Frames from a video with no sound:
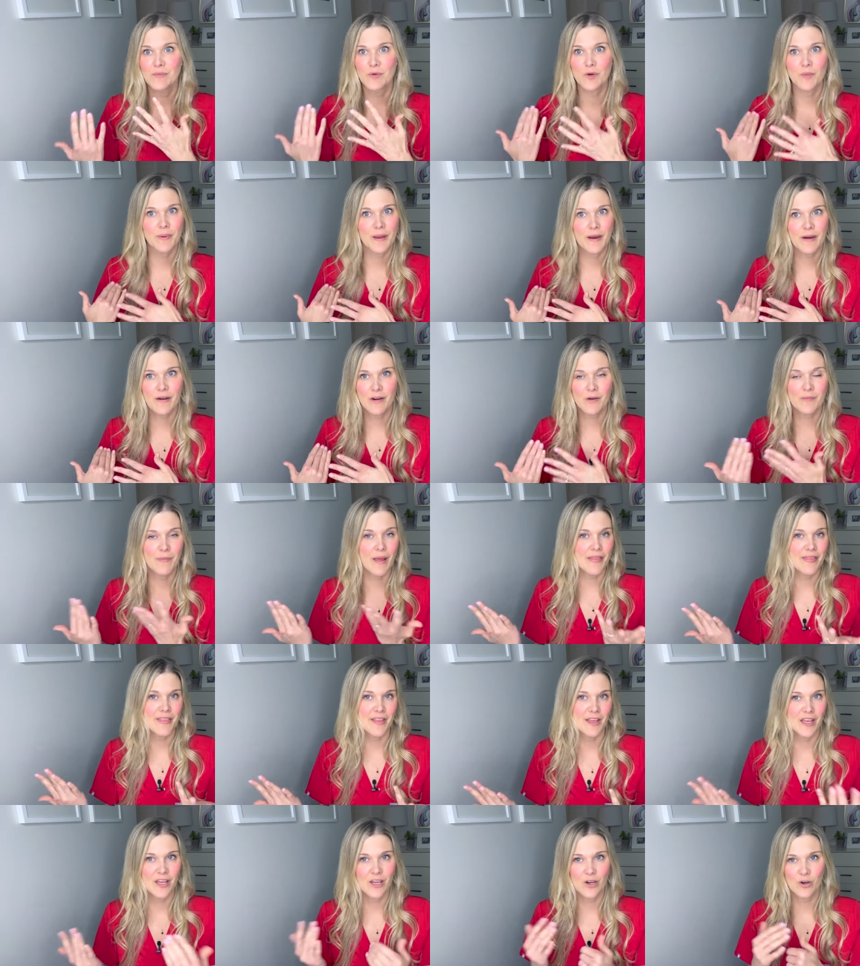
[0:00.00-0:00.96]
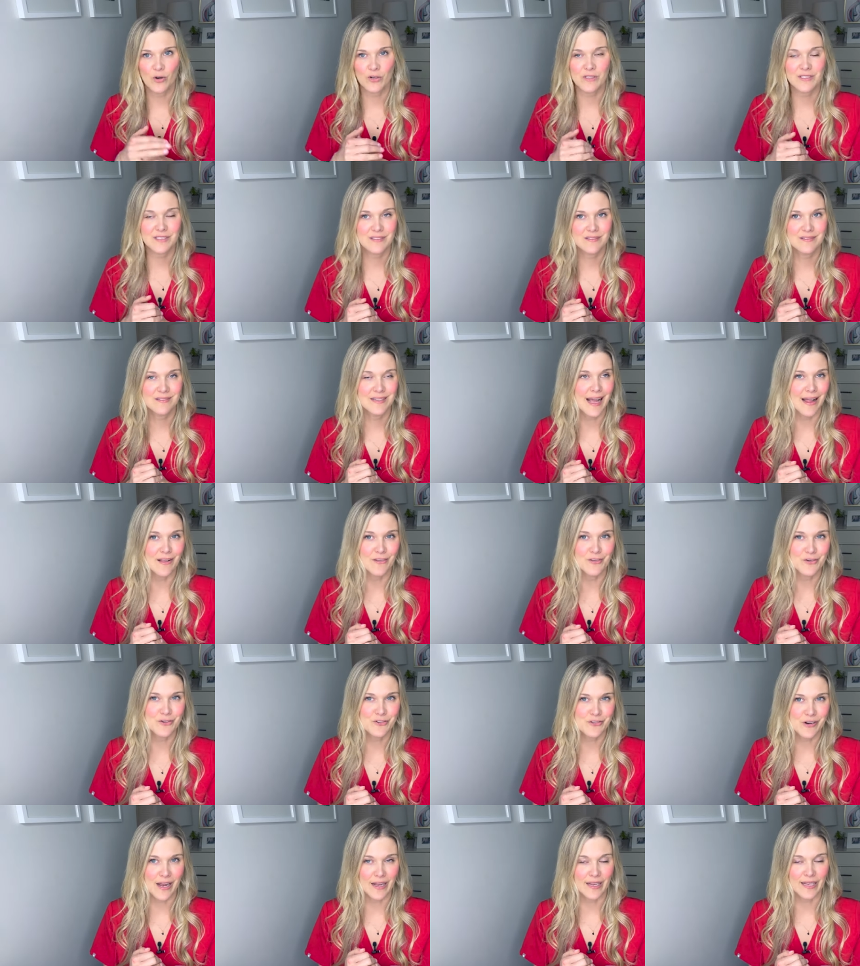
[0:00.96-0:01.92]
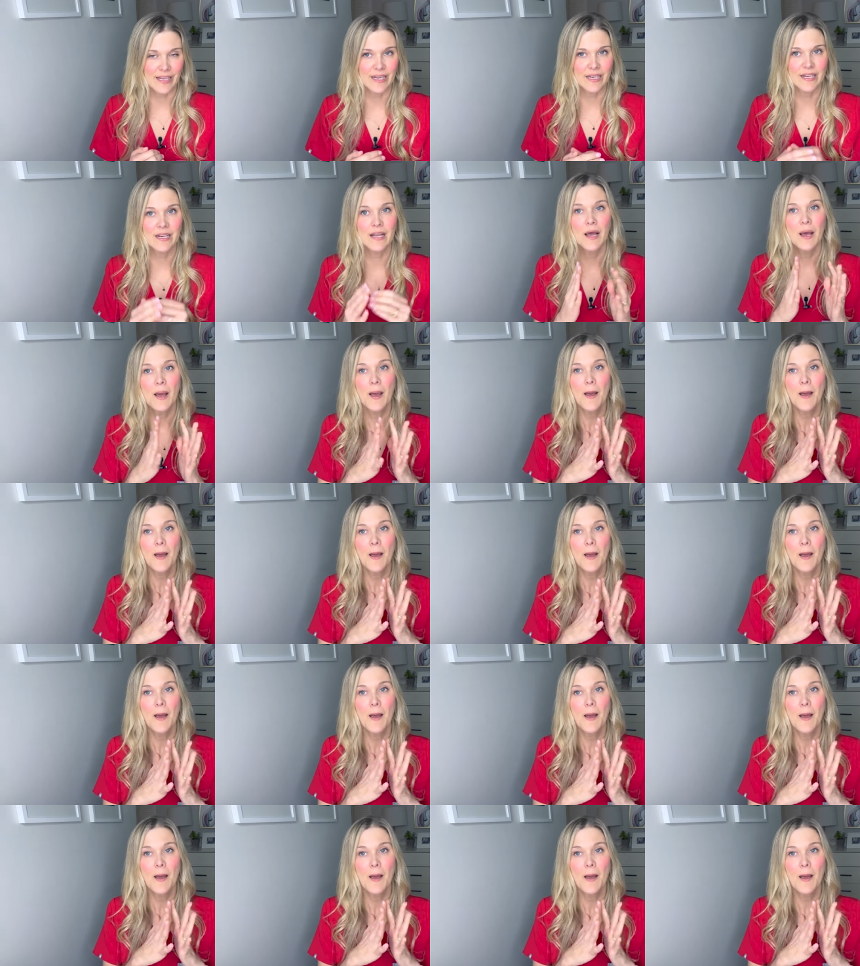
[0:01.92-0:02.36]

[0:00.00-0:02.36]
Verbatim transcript: or barrier method or calendar tracking,